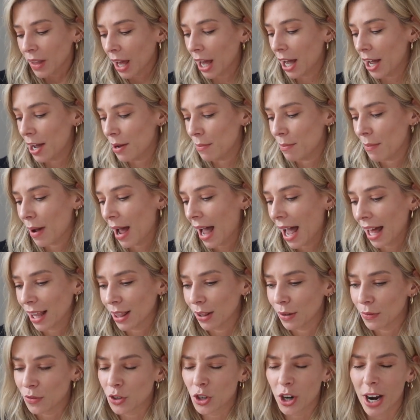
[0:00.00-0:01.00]
I
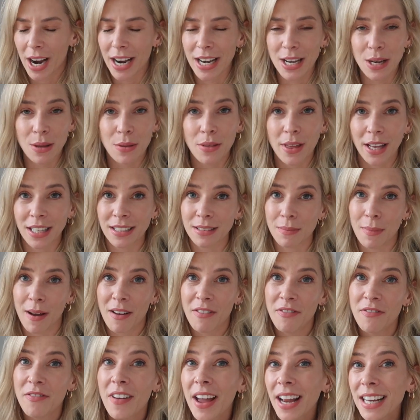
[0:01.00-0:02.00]
love trying new things on
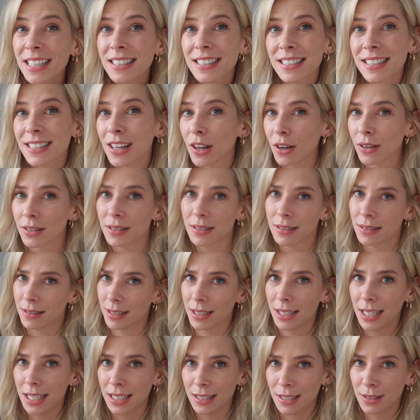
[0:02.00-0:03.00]
my face as long as
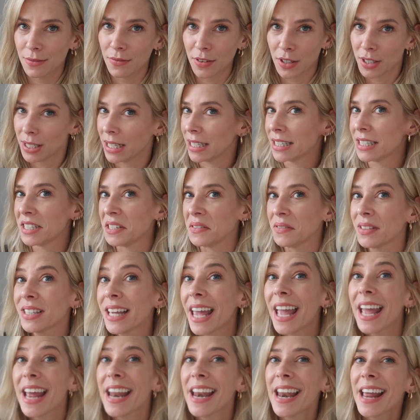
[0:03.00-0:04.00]
it's for sensitive
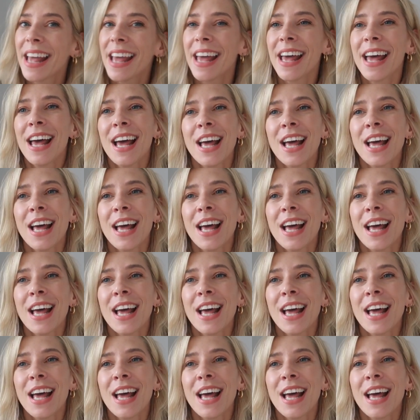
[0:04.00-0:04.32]
skin.